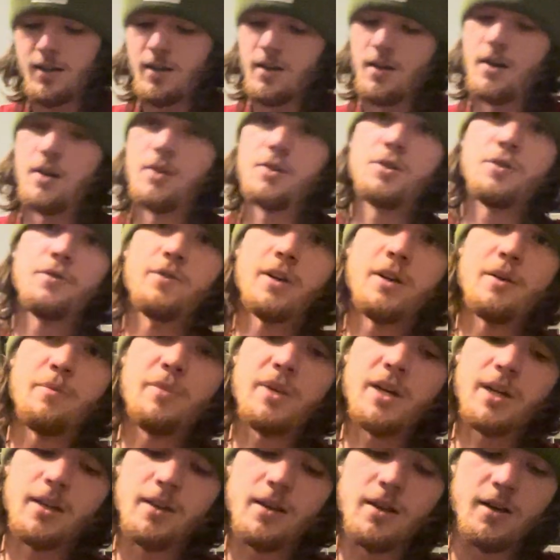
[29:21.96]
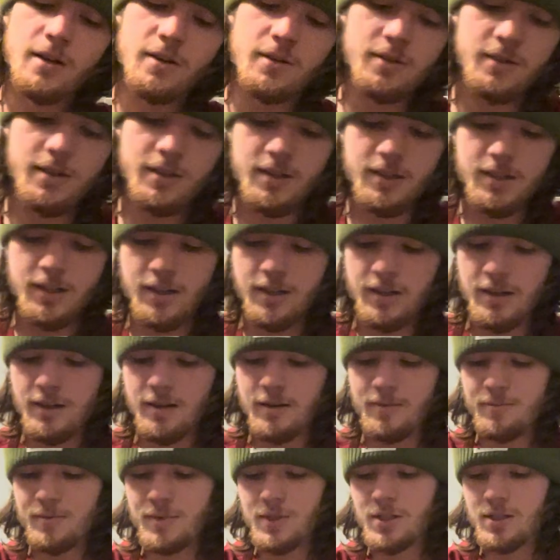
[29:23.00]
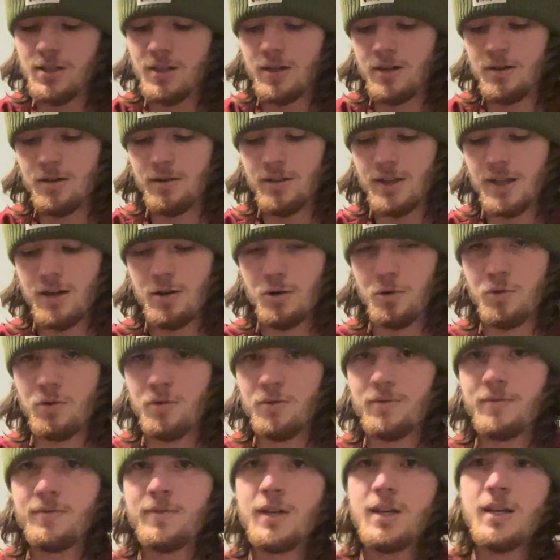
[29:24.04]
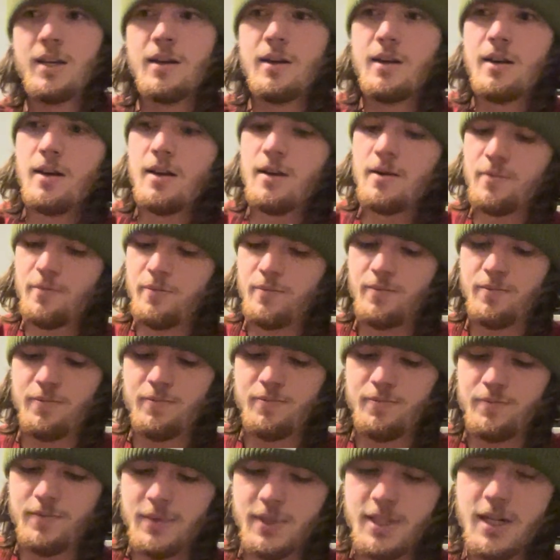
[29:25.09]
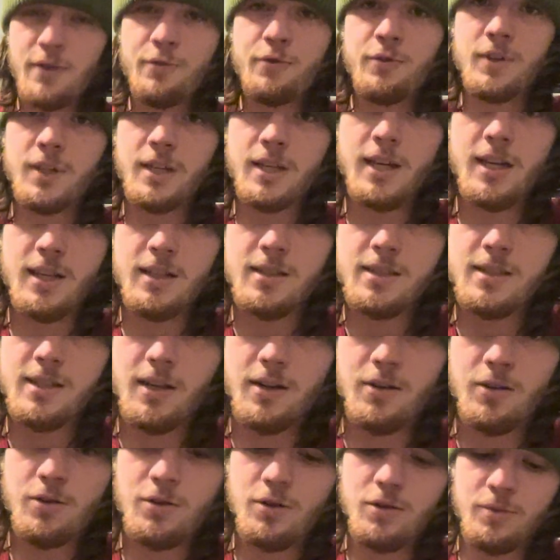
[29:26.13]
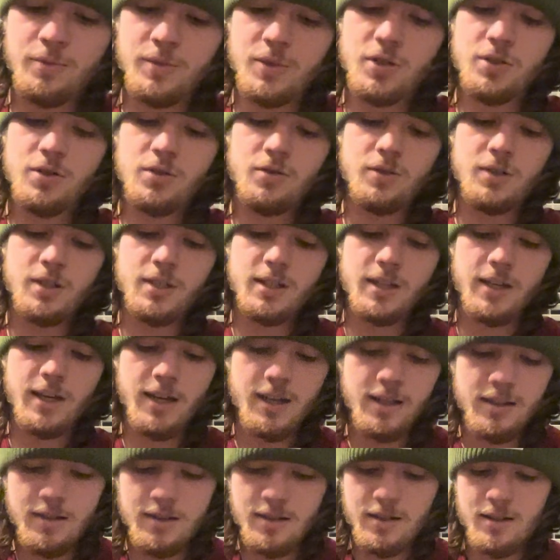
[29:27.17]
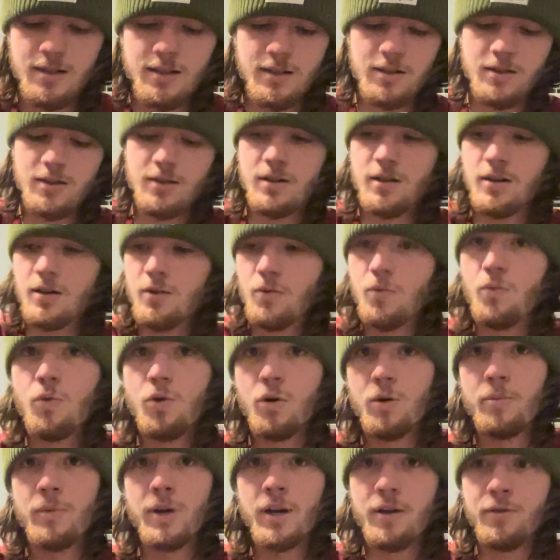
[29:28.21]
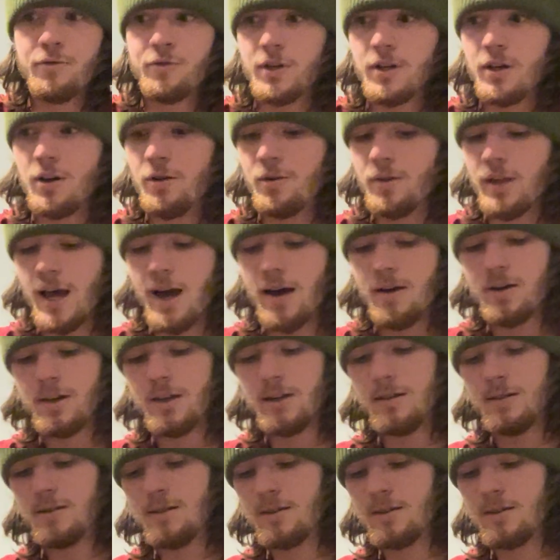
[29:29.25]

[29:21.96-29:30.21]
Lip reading: Also very big though. So that'll definitely get sent home as soon as it gets warm enough to go without it.